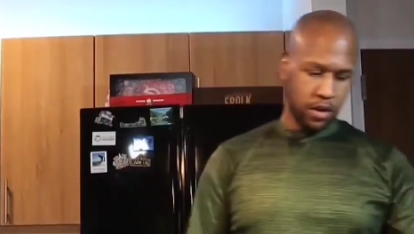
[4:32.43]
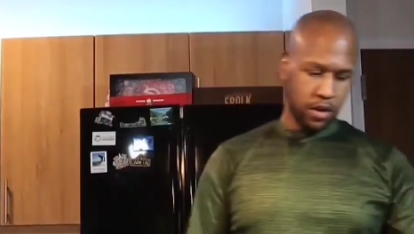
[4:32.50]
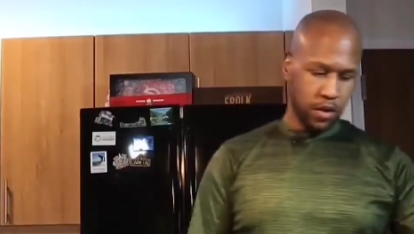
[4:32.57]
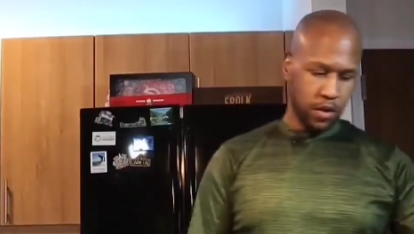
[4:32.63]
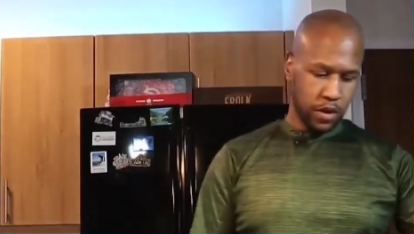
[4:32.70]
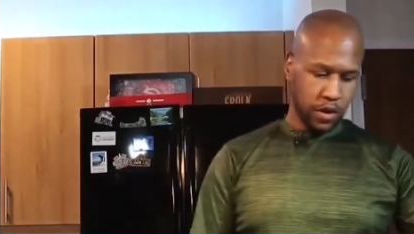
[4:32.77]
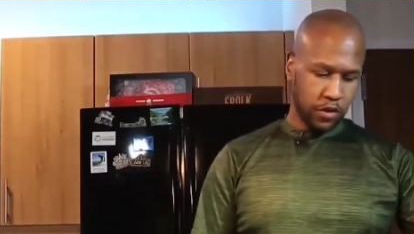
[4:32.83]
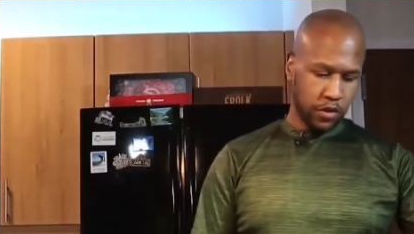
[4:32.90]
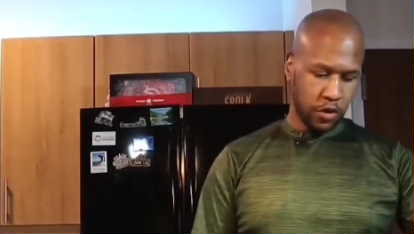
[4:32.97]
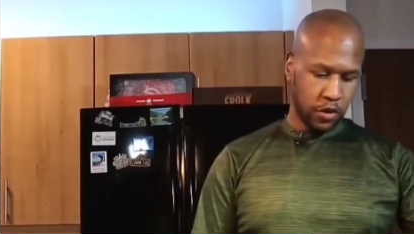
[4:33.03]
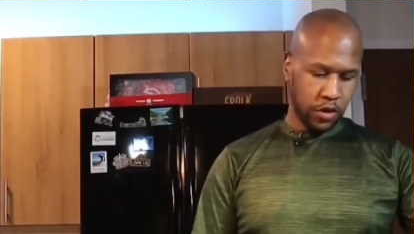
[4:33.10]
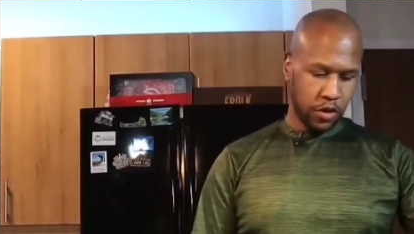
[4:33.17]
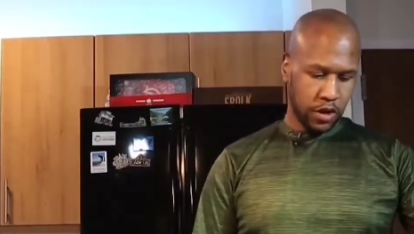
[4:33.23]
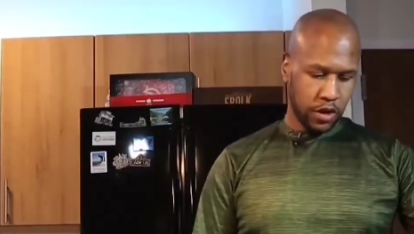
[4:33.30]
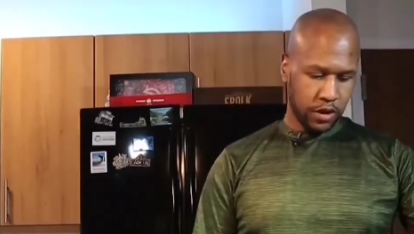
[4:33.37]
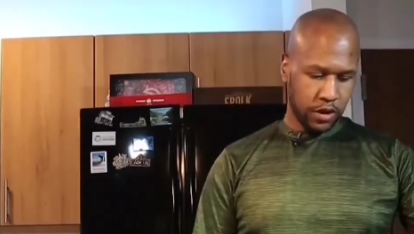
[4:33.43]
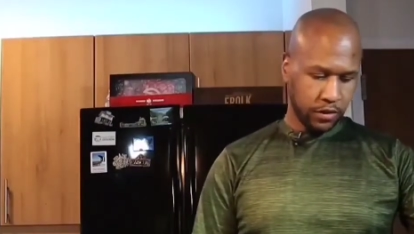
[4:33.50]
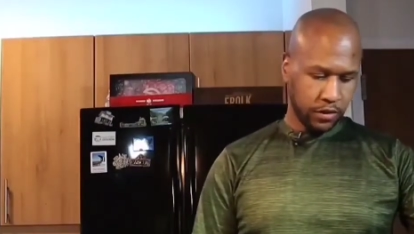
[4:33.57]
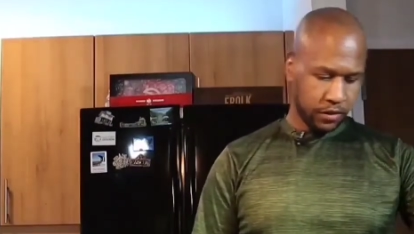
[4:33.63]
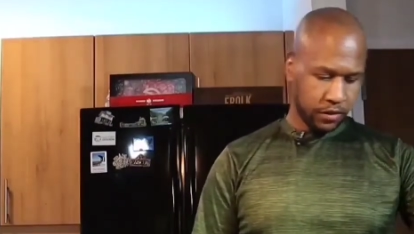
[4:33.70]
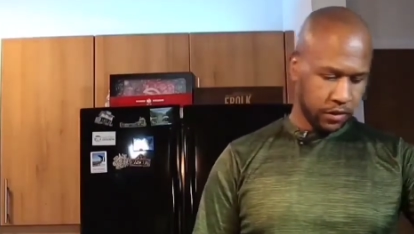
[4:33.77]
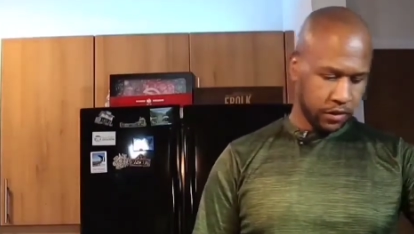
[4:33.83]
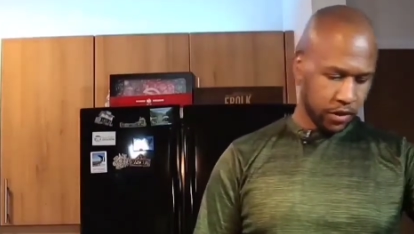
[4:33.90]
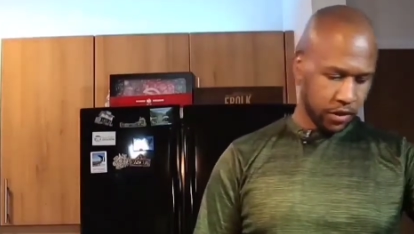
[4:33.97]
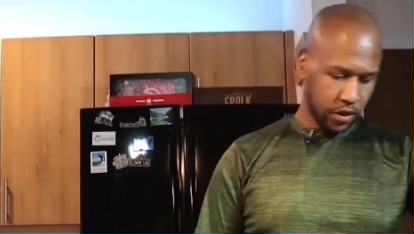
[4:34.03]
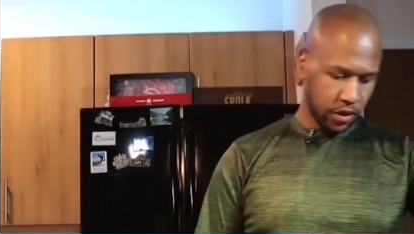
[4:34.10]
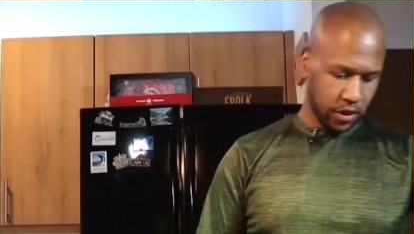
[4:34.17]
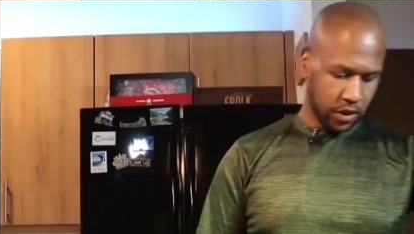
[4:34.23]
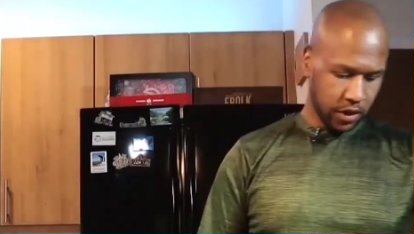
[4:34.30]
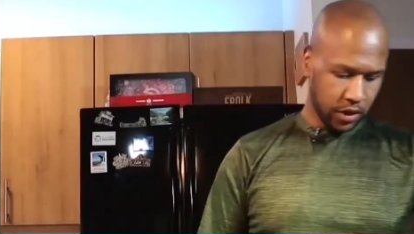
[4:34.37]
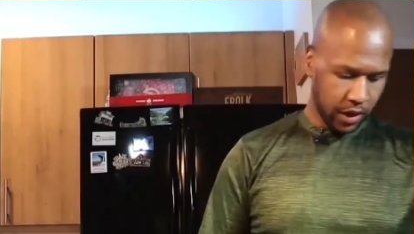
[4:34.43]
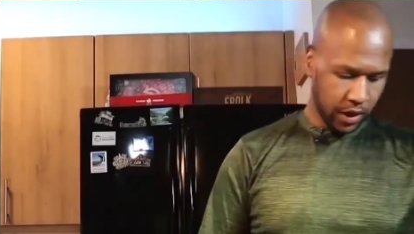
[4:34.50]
you want to turn on the griddle.